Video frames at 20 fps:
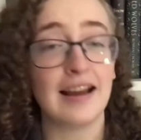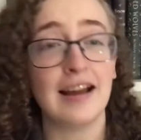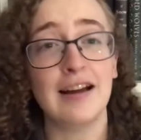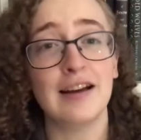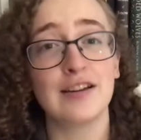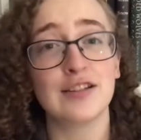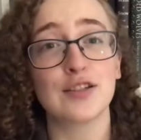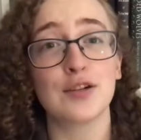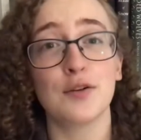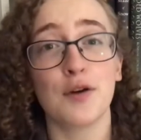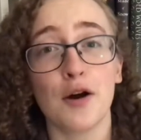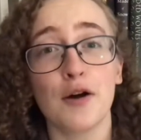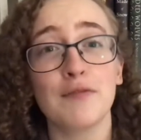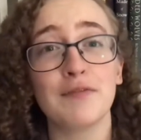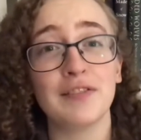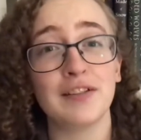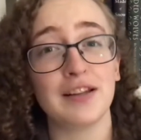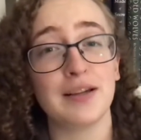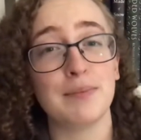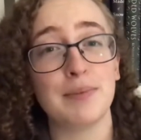so
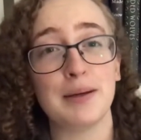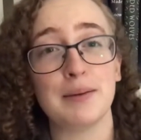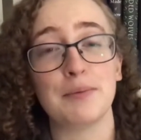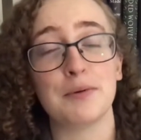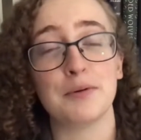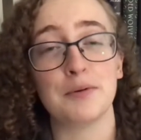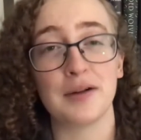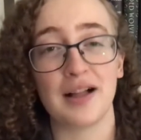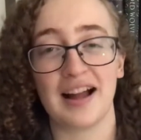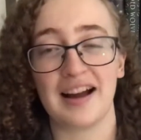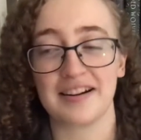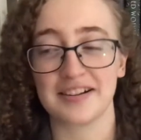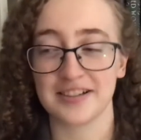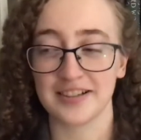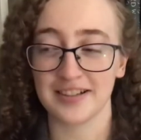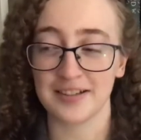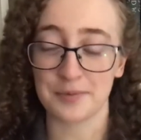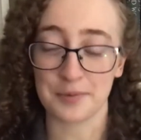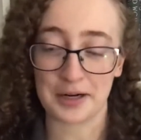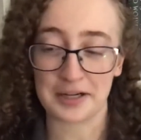hopefully people will
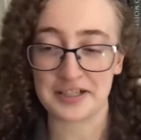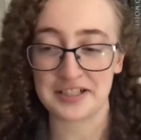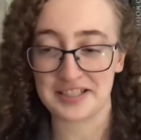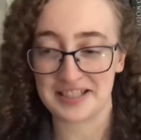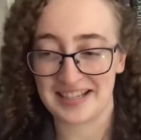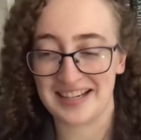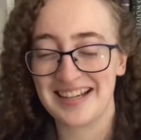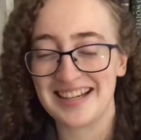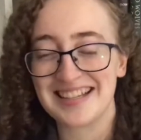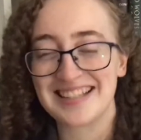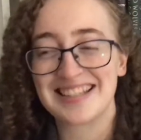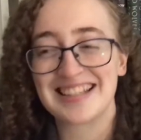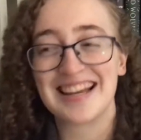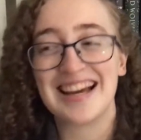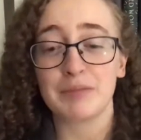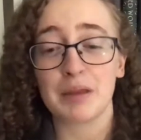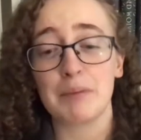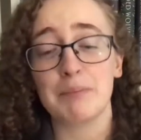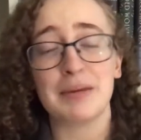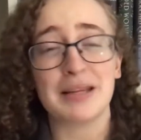actually watch this
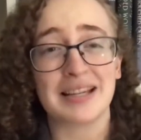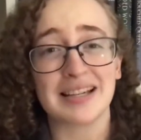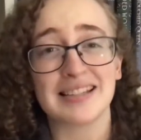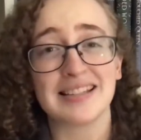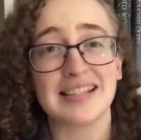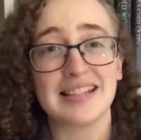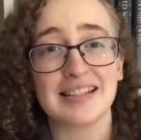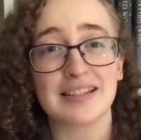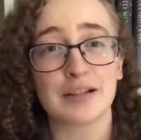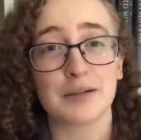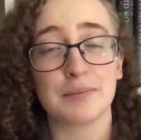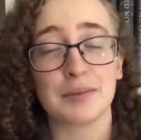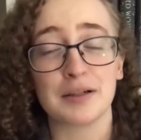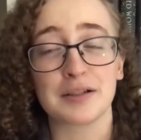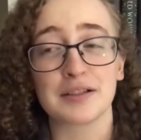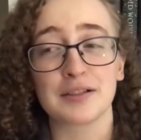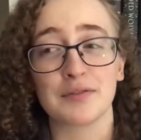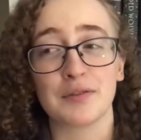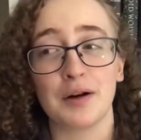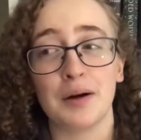because these are
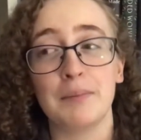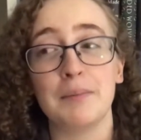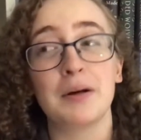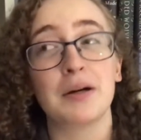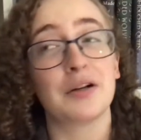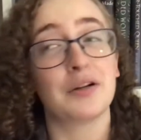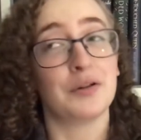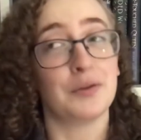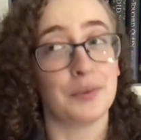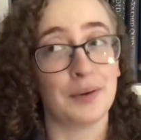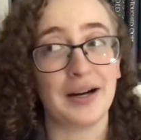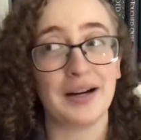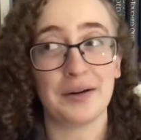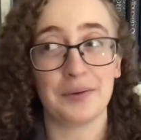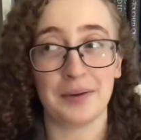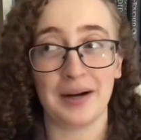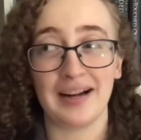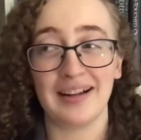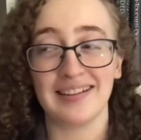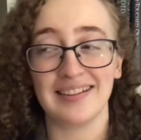books from quite a
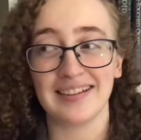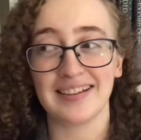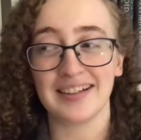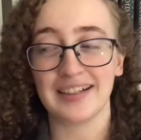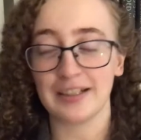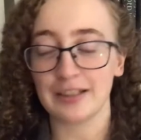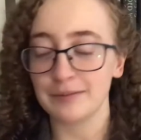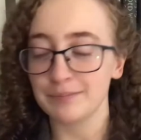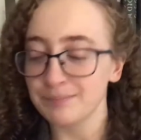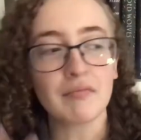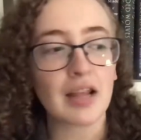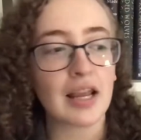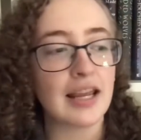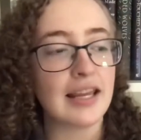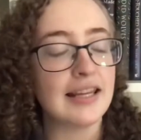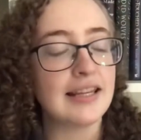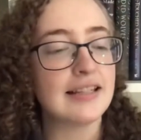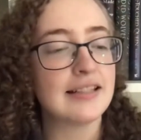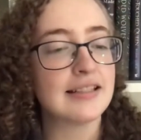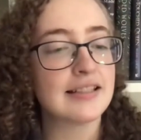while ago.
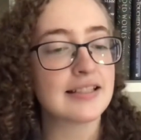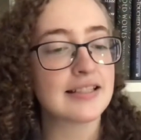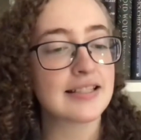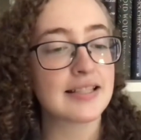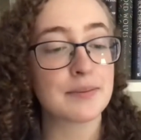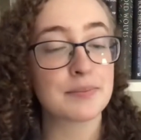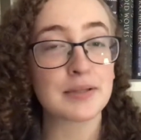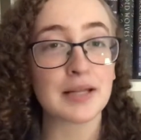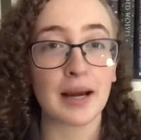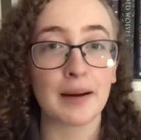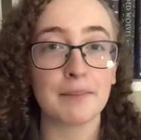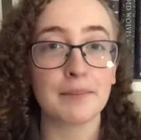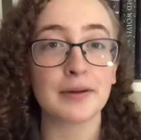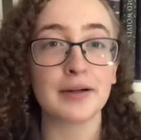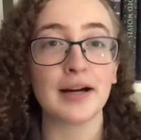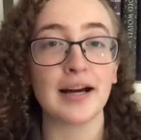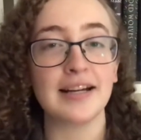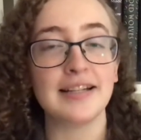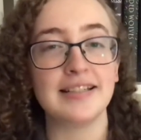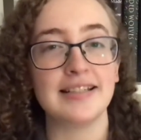In September,
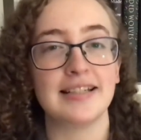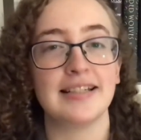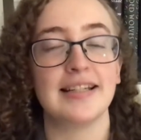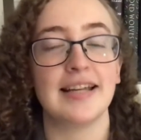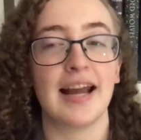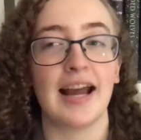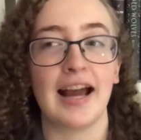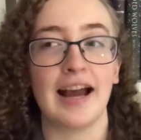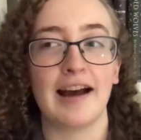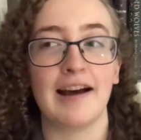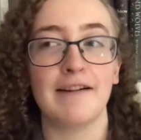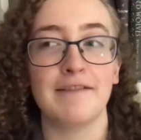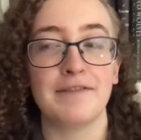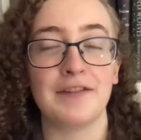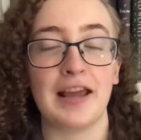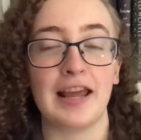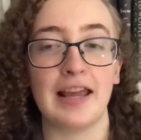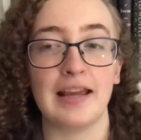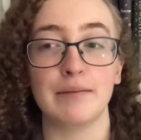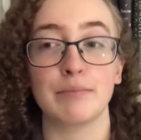I did have
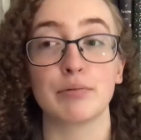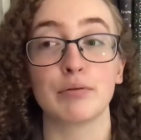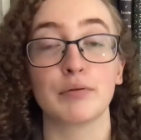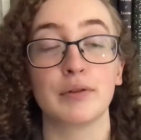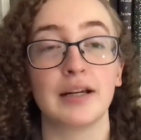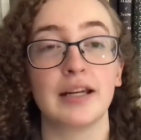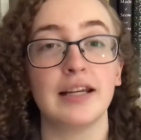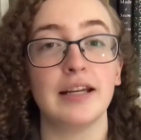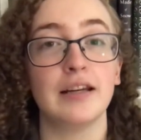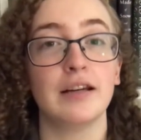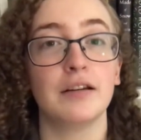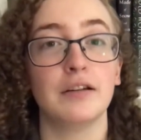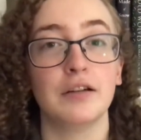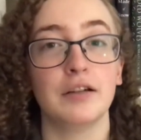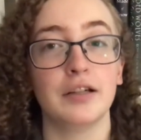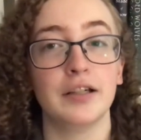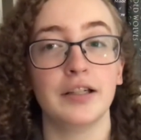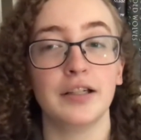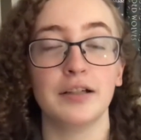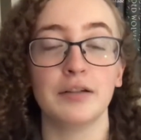a pretty
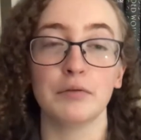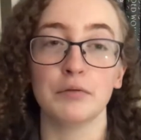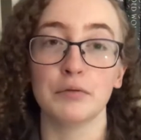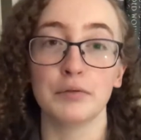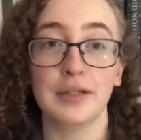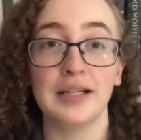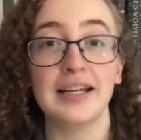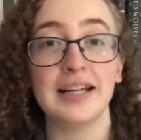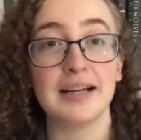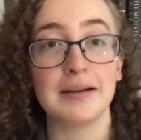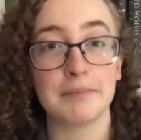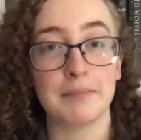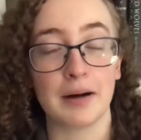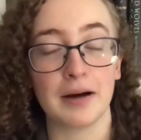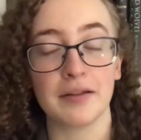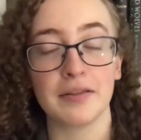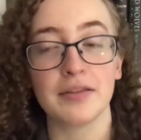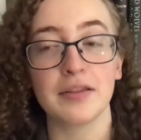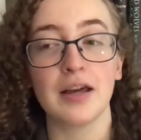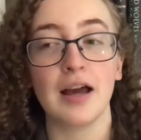good reading
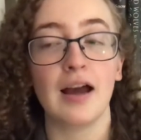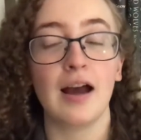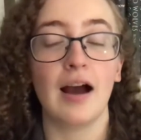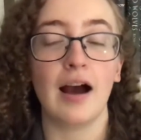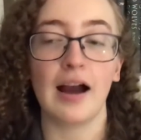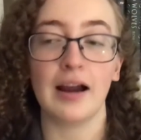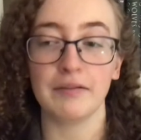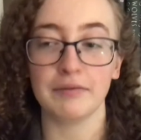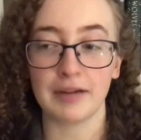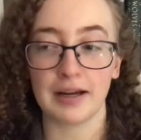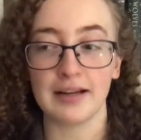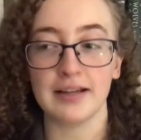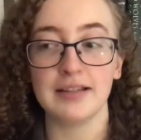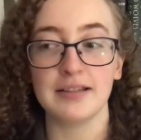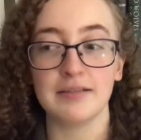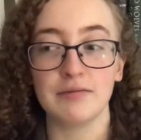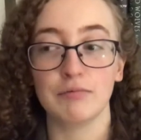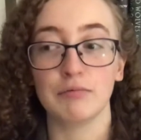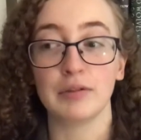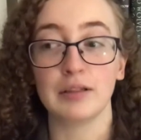month. I read a
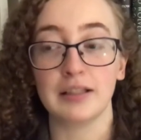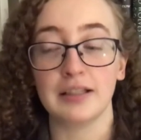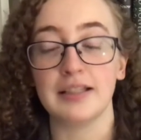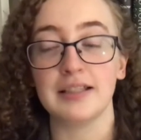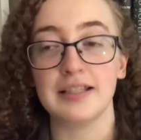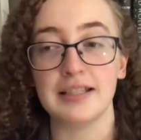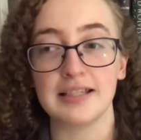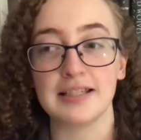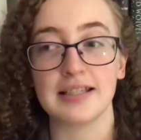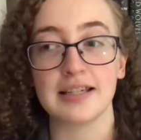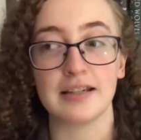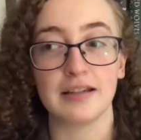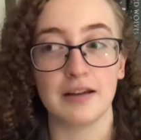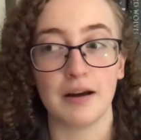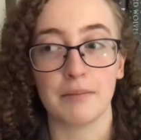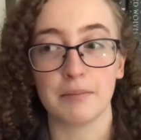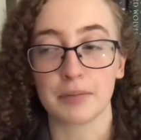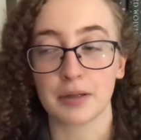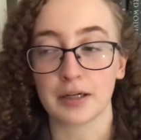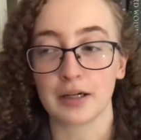really decent
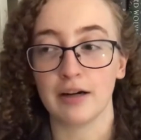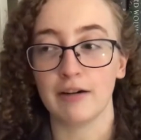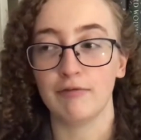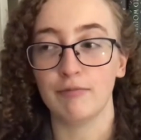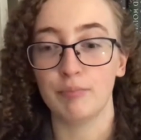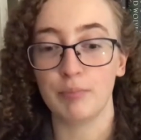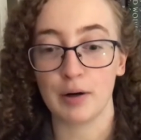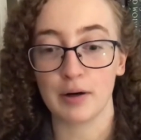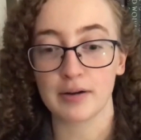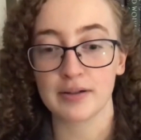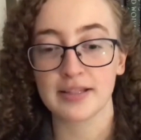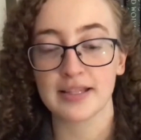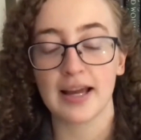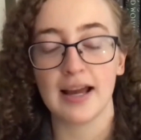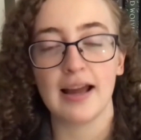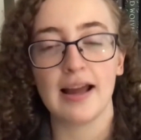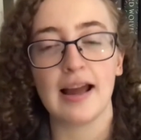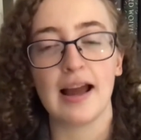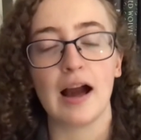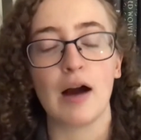number of books.
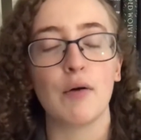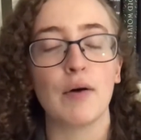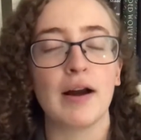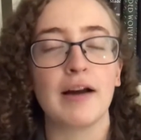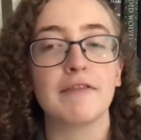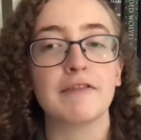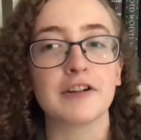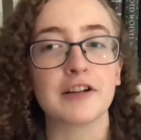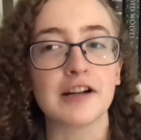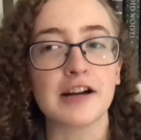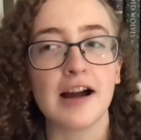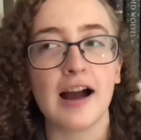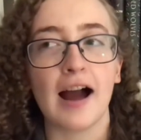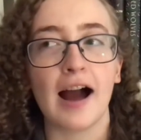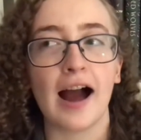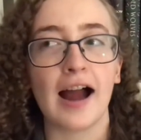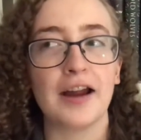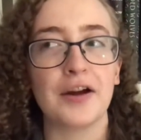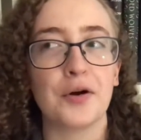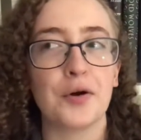However,
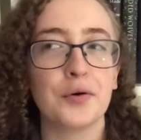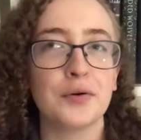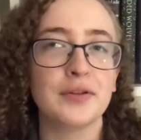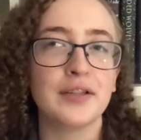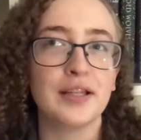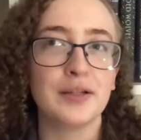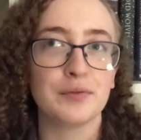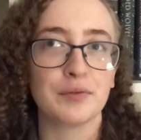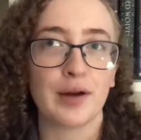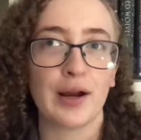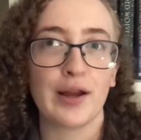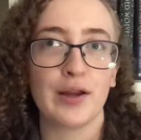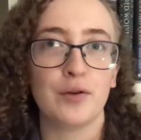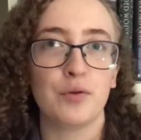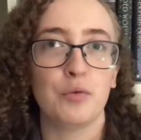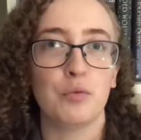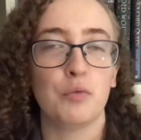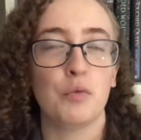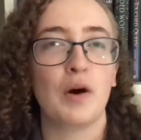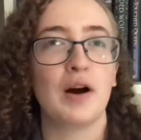I only read
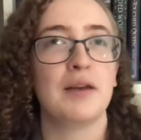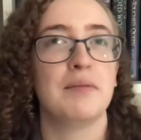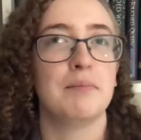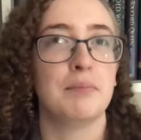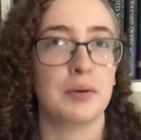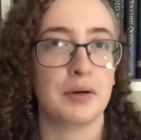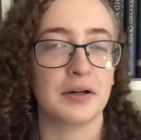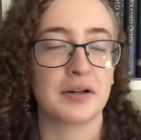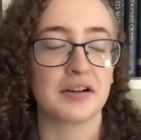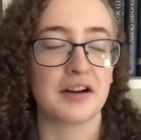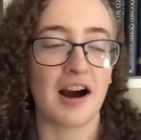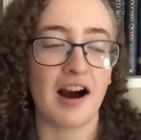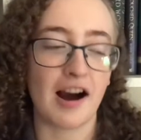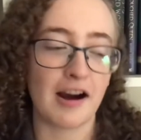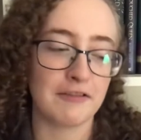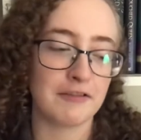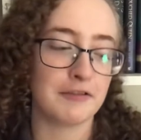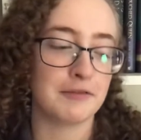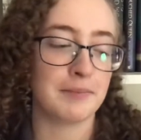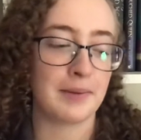one book
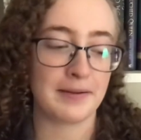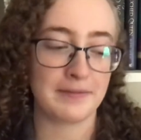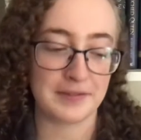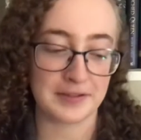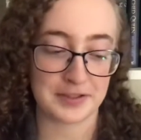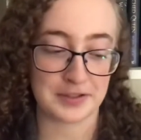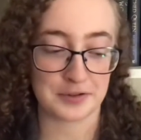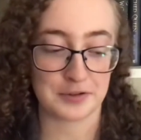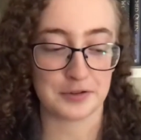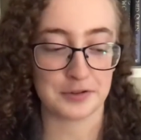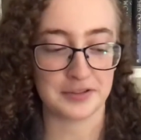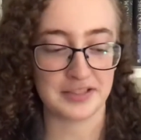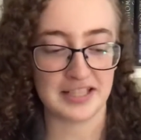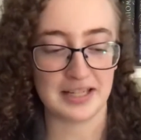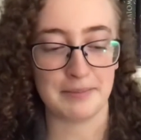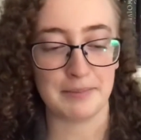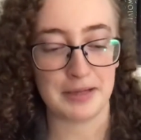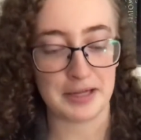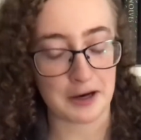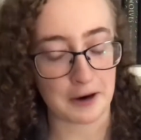off of my physical
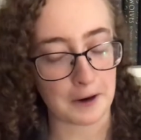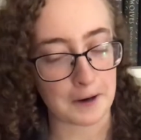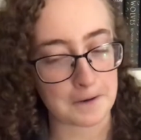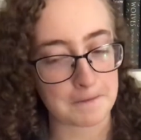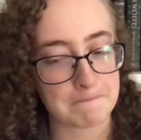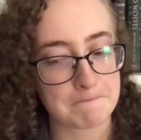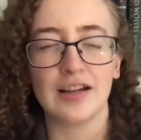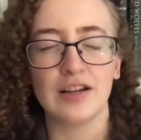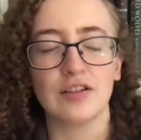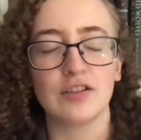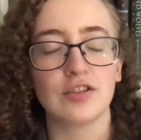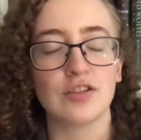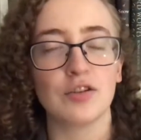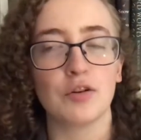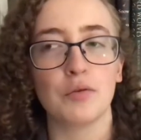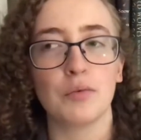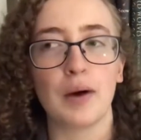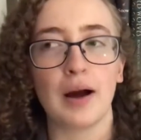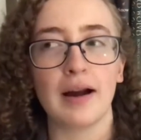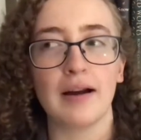TBR. So
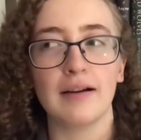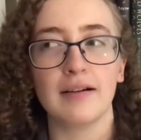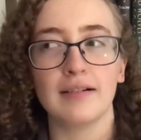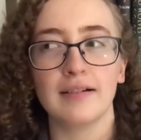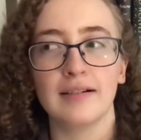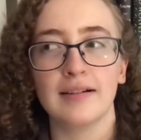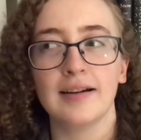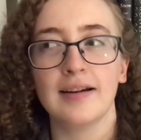while